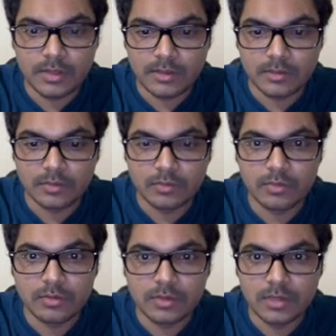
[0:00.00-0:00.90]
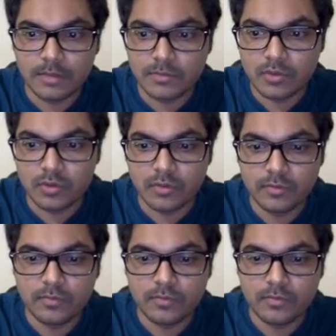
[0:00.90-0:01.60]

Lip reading: to nums of